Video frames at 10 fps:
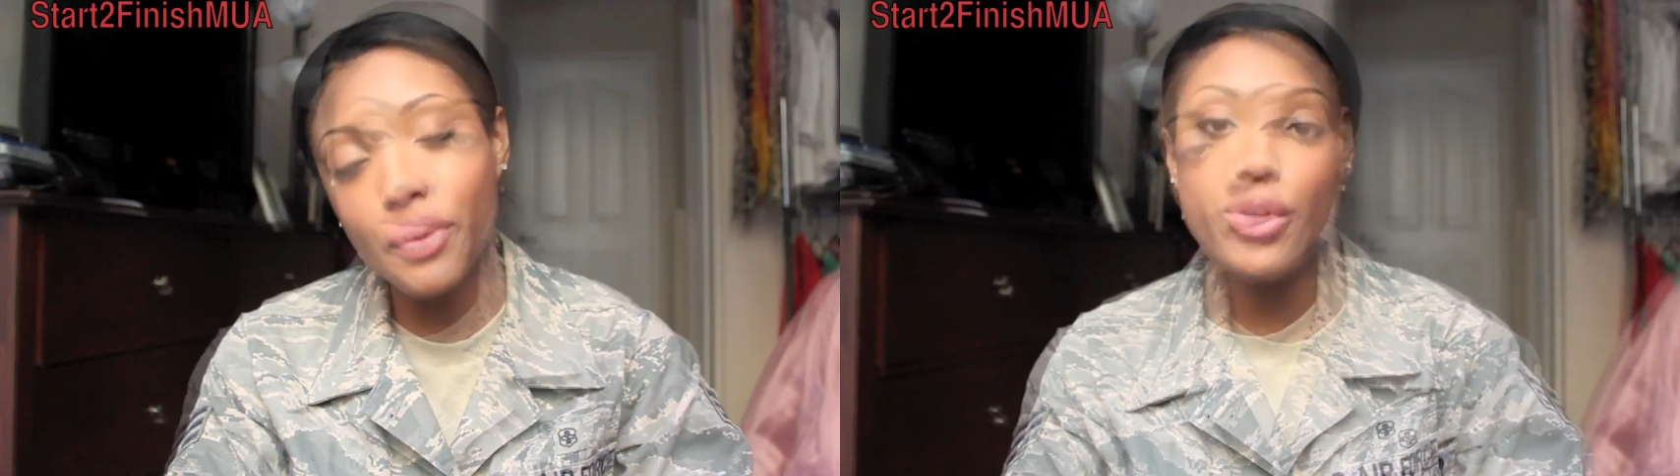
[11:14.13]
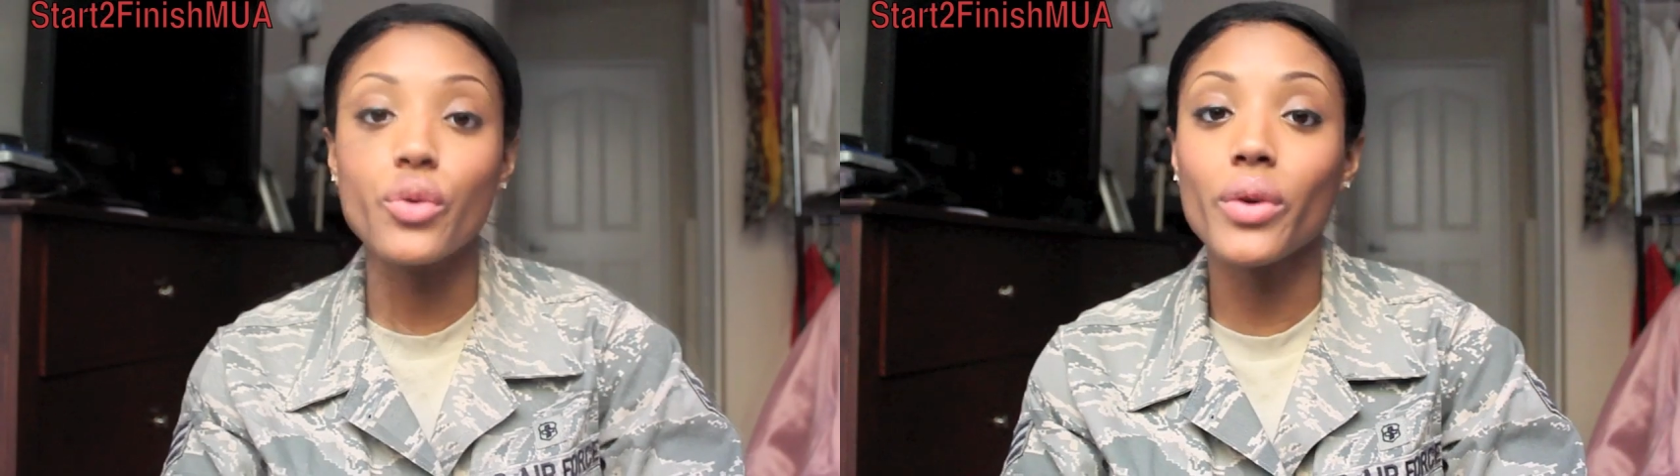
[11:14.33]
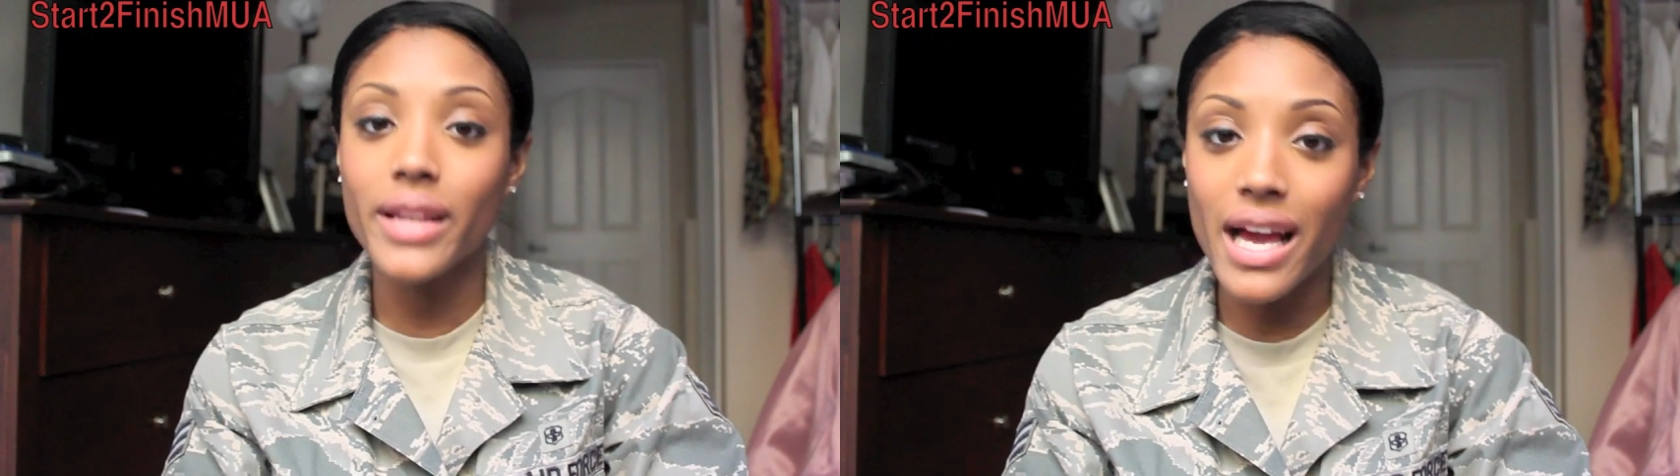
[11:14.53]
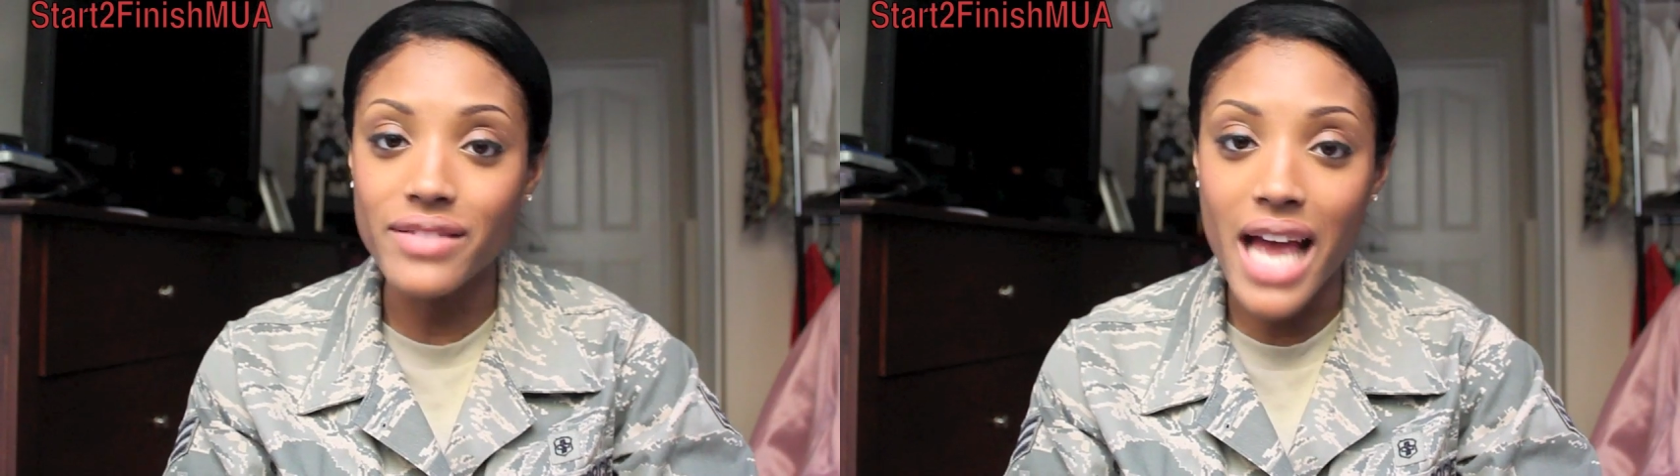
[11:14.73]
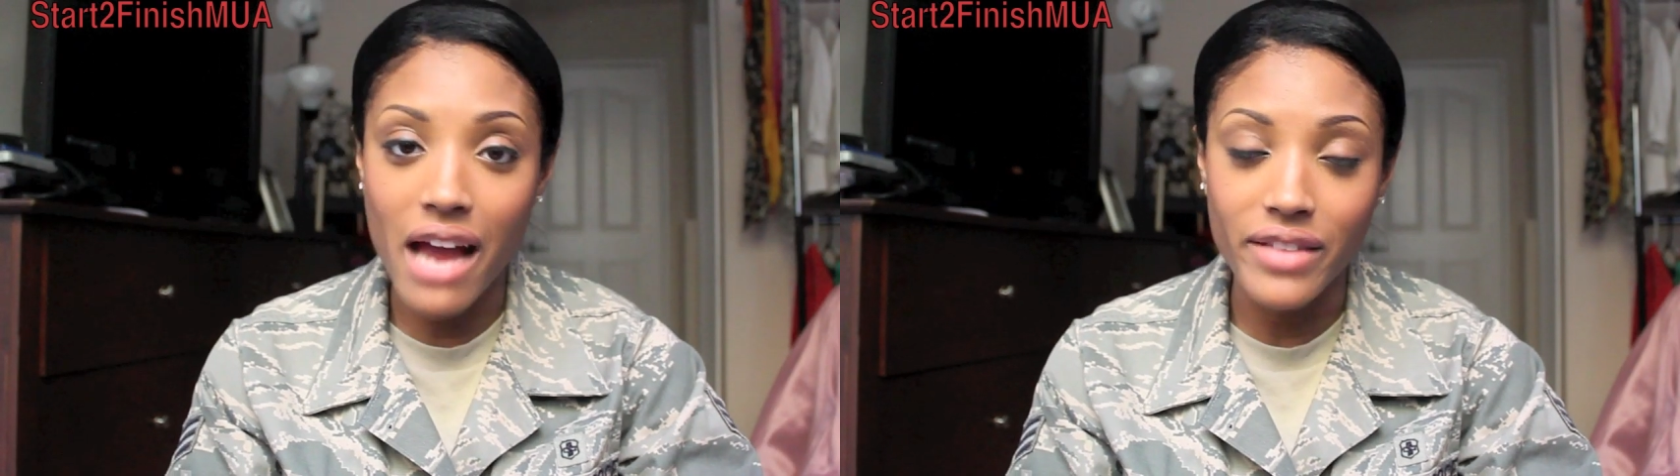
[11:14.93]
So you really have
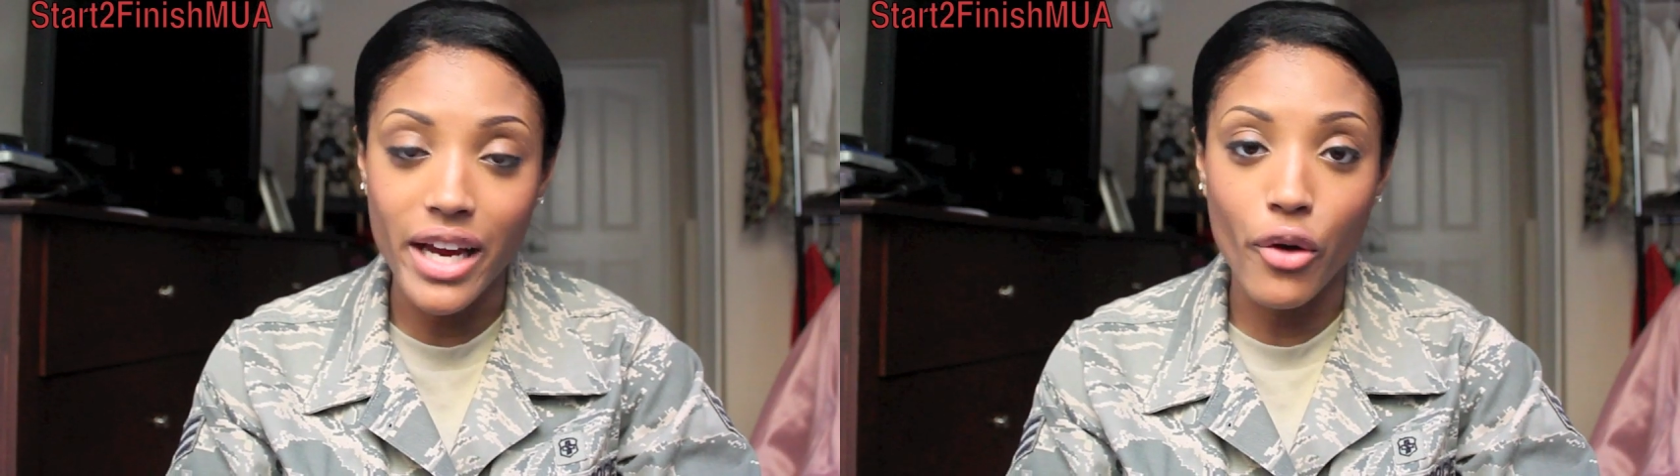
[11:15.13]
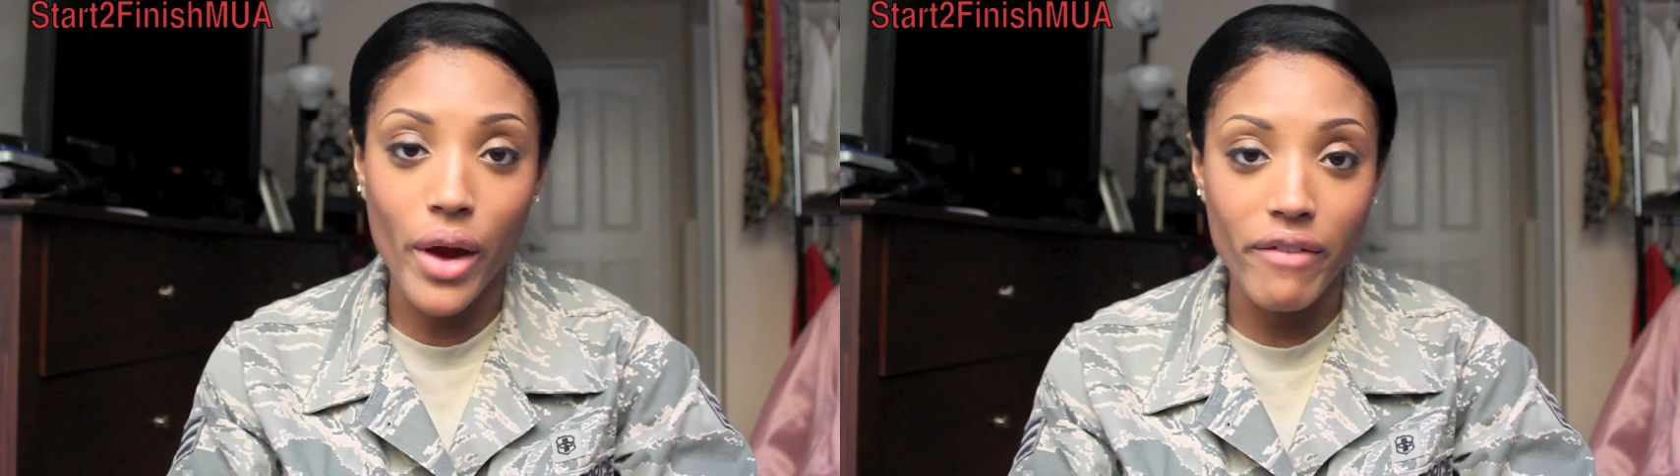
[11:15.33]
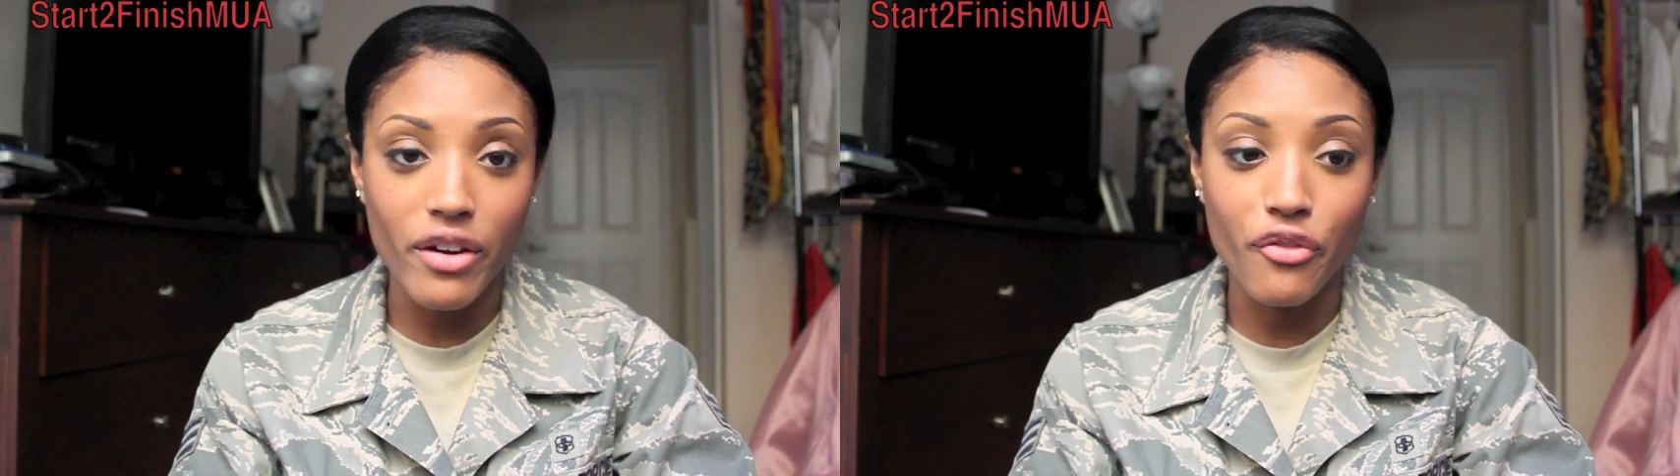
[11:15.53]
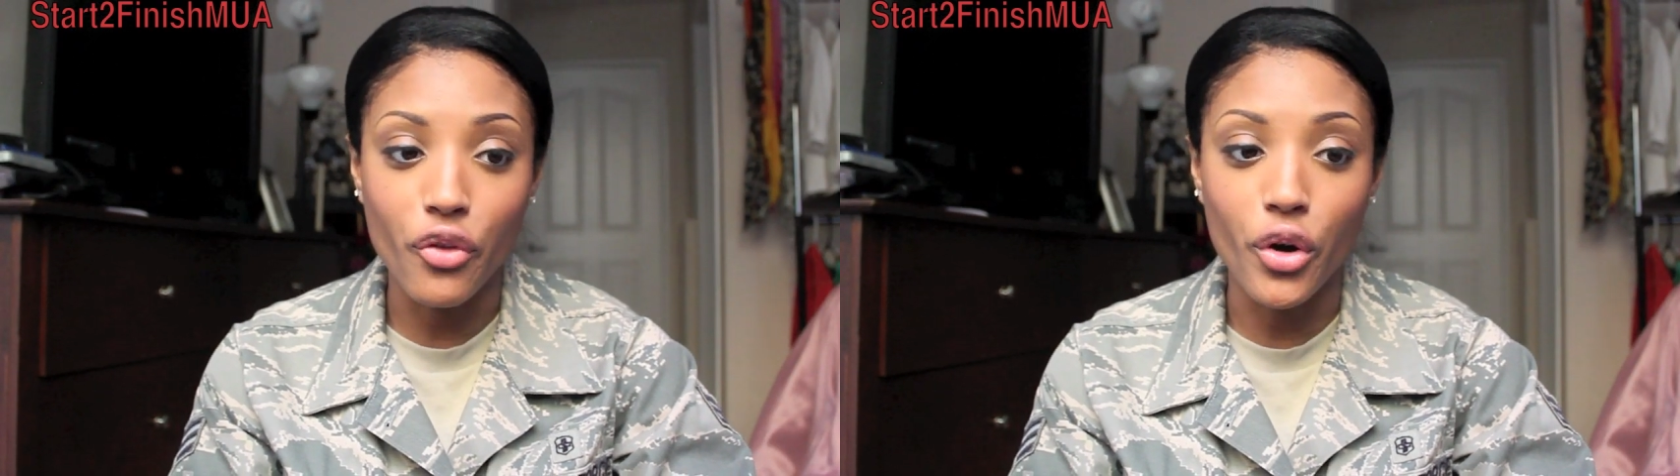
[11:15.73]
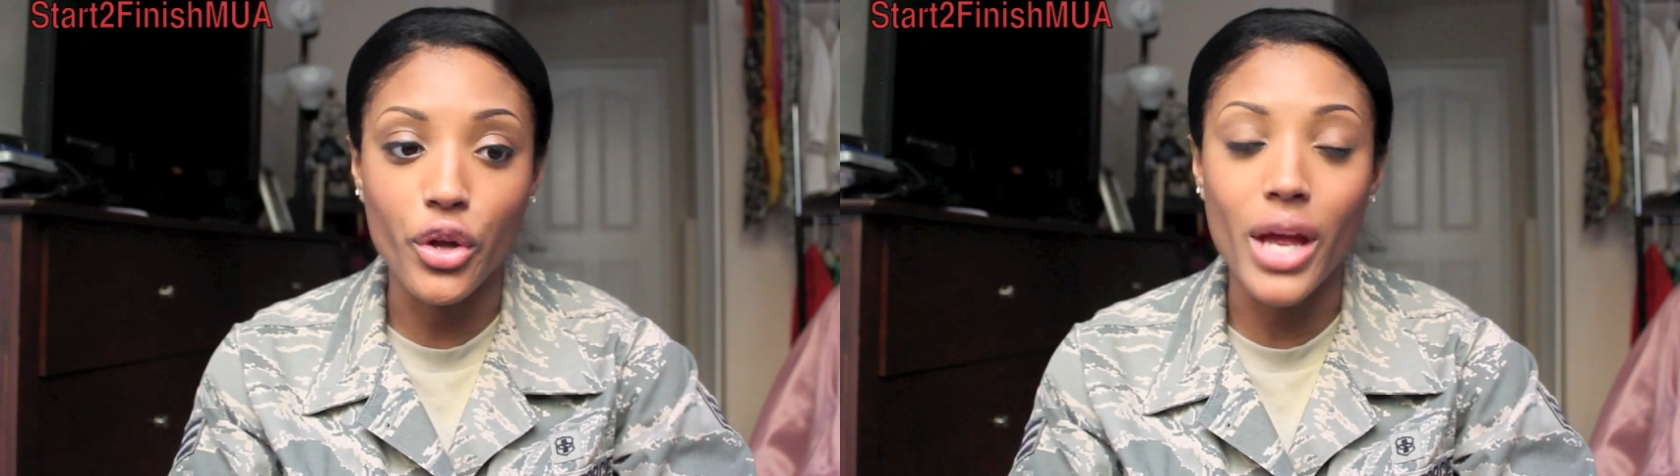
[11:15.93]
to have that craving for it.